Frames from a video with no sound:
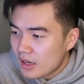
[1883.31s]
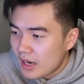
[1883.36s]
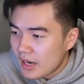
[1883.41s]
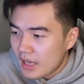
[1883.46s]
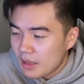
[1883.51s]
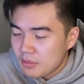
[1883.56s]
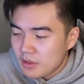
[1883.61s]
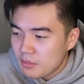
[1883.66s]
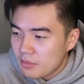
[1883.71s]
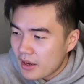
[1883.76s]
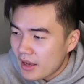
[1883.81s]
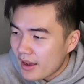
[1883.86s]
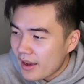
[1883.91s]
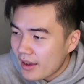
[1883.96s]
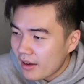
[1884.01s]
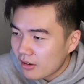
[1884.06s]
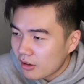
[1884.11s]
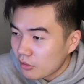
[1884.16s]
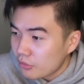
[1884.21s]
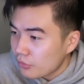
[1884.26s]
I am keeping my
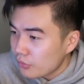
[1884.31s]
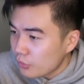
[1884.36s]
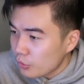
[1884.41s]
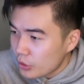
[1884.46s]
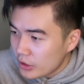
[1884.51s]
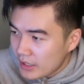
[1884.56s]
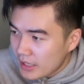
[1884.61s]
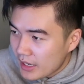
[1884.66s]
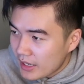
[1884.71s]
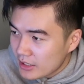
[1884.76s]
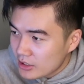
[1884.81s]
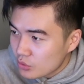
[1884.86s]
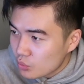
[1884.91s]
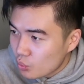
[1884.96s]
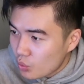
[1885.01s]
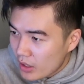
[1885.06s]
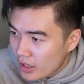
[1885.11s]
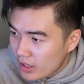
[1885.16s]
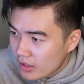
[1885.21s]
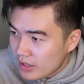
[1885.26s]
eye out on Free Guy as
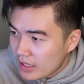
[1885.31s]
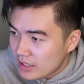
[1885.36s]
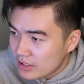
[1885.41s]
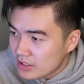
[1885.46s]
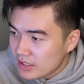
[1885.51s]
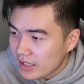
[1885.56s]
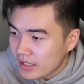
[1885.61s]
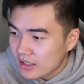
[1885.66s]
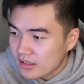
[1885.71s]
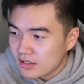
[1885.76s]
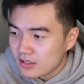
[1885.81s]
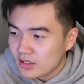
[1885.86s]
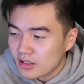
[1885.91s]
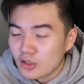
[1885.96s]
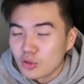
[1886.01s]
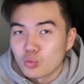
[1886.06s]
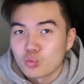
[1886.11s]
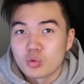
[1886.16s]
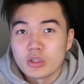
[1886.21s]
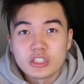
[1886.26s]
well. That is, like,
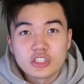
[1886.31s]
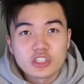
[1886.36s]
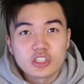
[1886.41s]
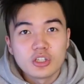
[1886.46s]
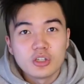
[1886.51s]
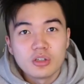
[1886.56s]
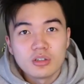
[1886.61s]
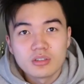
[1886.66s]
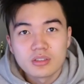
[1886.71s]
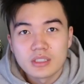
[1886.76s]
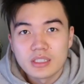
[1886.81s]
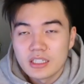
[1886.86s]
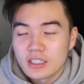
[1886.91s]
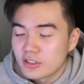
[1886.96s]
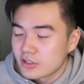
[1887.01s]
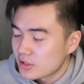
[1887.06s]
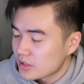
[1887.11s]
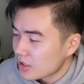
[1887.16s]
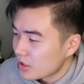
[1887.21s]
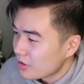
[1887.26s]
an original, you
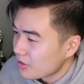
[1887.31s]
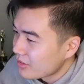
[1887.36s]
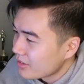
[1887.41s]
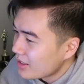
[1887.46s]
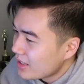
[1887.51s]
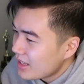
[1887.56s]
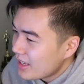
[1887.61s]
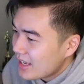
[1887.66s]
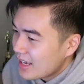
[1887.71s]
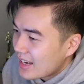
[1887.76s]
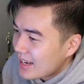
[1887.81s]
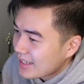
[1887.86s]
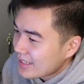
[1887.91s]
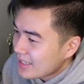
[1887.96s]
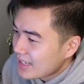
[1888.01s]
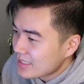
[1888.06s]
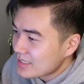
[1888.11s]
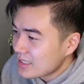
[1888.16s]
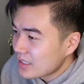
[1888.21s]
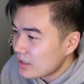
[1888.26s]
know, so I
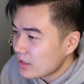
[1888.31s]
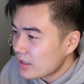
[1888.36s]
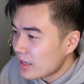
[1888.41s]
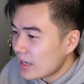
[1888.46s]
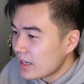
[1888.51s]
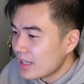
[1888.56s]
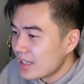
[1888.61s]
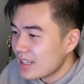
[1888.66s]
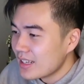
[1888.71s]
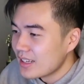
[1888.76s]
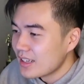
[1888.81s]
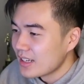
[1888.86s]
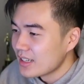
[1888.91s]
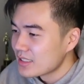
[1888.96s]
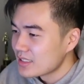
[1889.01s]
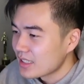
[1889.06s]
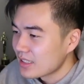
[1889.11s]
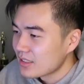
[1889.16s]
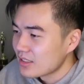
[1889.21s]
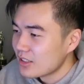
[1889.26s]
guess it could get in, and
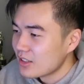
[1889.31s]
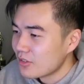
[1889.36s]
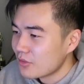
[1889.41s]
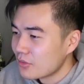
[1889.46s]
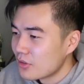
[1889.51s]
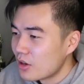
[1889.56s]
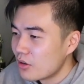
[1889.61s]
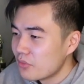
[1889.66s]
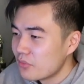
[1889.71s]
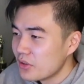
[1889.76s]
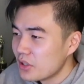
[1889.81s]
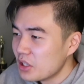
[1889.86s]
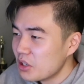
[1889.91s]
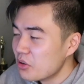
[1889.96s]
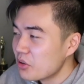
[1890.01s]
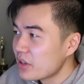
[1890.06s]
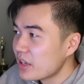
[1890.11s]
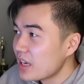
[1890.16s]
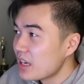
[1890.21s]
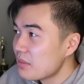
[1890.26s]
it's, like, you know, all
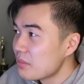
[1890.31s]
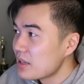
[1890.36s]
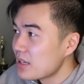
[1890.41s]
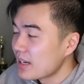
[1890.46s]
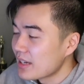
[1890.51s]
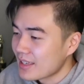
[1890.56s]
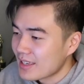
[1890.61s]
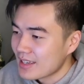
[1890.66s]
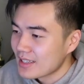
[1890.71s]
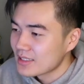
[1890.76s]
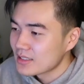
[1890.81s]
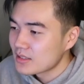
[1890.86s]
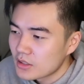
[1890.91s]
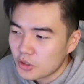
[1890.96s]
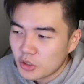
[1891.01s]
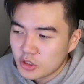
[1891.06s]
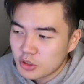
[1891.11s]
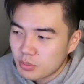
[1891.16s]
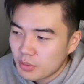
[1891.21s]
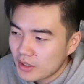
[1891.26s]
video gamey, I guess.
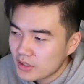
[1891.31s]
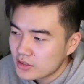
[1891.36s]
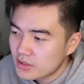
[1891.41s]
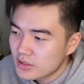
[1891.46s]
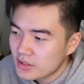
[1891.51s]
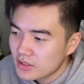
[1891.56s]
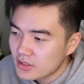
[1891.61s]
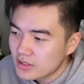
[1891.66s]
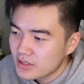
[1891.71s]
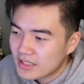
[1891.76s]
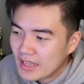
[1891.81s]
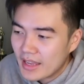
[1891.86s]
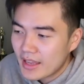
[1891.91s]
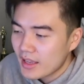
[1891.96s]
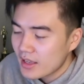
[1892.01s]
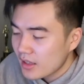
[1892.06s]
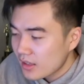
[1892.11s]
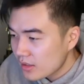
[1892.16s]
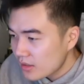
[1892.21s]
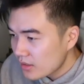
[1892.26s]
Ghostbusters,
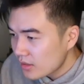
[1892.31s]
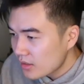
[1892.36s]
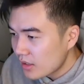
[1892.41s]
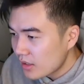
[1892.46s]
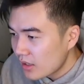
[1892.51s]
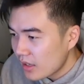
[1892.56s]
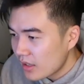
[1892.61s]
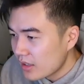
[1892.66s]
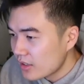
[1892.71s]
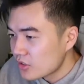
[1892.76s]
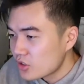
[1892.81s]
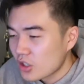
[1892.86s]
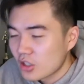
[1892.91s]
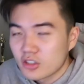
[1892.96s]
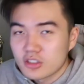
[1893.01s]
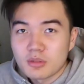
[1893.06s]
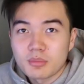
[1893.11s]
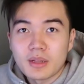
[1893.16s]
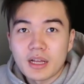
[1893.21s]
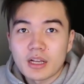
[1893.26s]
eh. And then
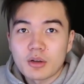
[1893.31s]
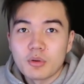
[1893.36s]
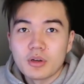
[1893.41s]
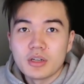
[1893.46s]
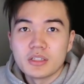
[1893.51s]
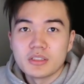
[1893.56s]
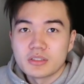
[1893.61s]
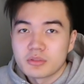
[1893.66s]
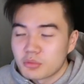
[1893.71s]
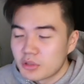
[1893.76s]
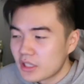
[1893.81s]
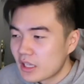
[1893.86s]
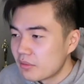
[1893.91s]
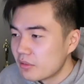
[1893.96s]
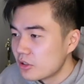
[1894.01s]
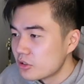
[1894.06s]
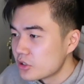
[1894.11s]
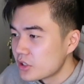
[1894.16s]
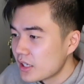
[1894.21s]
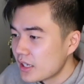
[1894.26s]
Eternals and Black Widows really have
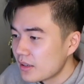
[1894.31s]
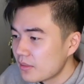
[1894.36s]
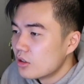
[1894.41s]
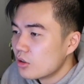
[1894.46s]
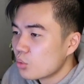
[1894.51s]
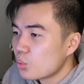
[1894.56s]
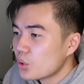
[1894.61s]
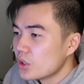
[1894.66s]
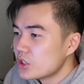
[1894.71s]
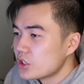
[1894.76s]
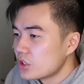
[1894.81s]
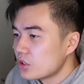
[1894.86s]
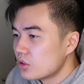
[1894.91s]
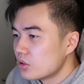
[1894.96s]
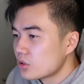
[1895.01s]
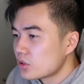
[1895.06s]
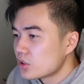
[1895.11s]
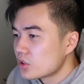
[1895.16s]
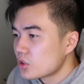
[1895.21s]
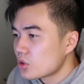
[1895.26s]
no shot.
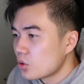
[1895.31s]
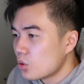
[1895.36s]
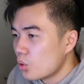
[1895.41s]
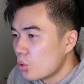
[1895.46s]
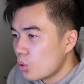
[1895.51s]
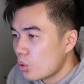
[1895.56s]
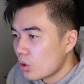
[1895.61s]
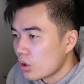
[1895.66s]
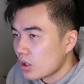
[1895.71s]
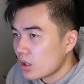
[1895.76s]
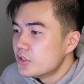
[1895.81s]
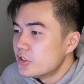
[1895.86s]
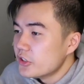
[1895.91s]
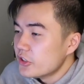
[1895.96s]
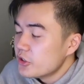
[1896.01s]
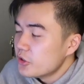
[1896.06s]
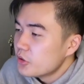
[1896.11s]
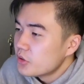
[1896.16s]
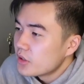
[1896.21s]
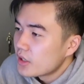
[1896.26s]
Original score.
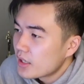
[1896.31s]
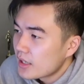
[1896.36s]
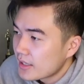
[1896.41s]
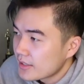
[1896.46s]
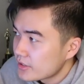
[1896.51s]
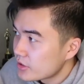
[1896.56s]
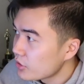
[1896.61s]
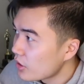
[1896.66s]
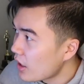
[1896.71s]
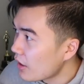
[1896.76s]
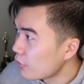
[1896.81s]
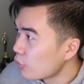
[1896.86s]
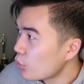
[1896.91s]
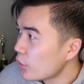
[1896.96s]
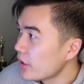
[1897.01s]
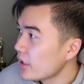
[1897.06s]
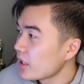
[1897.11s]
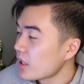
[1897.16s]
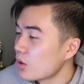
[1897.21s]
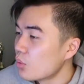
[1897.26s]
Dune, I still have
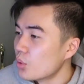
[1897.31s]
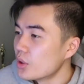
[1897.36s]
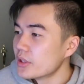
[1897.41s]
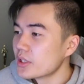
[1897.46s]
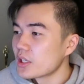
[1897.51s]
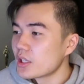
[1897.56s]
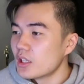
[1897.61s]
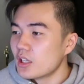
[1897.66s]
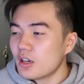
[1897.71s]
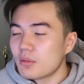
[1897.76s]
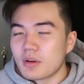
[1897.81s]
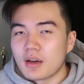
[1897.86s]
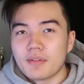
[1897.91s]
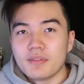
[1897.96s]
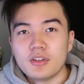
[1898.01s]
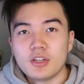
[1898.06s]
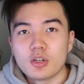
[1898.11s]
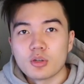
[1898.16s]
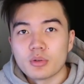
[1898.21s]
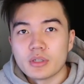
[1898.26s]
winning. It won the Globe. I
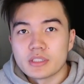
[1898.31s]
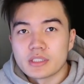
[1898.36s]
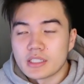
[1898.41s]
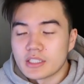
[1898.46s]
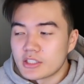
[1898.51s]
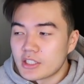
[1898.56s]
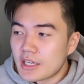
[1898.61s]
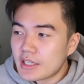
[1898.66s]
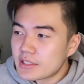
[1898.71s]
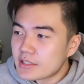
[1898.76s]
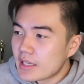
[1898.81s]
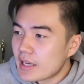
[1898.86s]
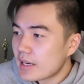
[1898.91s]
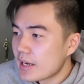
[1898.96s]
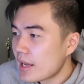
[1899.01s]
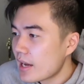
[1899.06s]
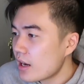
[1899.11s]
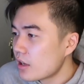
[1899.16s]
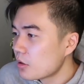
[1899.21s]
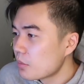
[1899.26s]
have no reason to change that
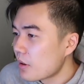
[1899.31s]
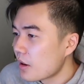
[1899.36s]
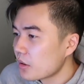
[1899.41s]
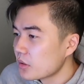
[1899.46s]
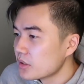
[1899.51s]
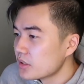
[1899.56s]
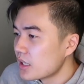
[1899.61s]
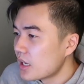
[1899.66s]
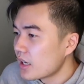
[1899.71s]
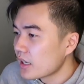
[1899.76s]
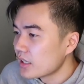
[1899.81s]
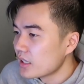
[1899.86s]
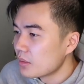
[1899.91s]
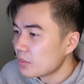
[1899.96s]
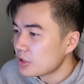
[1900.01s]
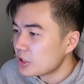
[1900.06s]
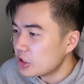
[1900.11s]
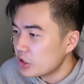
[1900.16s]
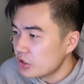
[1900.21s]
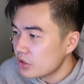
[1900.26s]
now. The Power of the Dog at
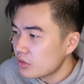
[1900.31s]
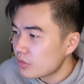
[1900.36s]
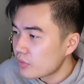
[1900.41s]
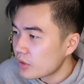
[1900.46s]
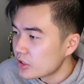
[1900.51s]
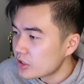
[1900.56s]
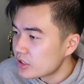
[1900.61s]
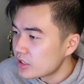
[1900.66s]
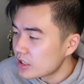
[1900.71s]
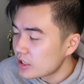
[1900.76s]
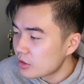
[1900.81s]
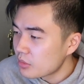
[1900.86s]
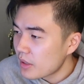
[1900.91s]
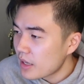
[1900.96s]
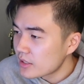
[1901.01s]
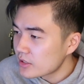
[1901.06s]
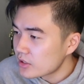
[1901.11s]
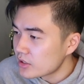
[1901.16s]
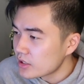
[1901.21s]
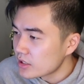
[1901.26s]
number 2. French
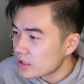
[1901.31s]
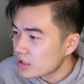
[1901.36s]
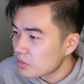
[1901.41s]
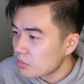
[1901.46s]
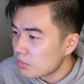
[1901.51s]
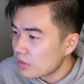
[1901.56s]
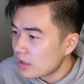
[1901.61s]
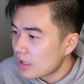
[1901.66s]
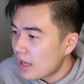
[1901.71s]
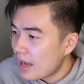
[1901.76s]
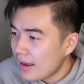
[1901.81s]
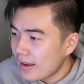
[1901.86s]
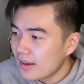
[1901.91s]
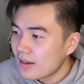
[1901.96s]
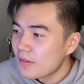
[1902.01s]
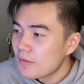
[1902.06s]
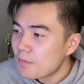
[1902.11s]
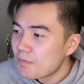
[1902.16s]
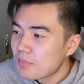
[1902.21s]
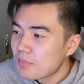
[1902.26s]
Dispatch, Desplat.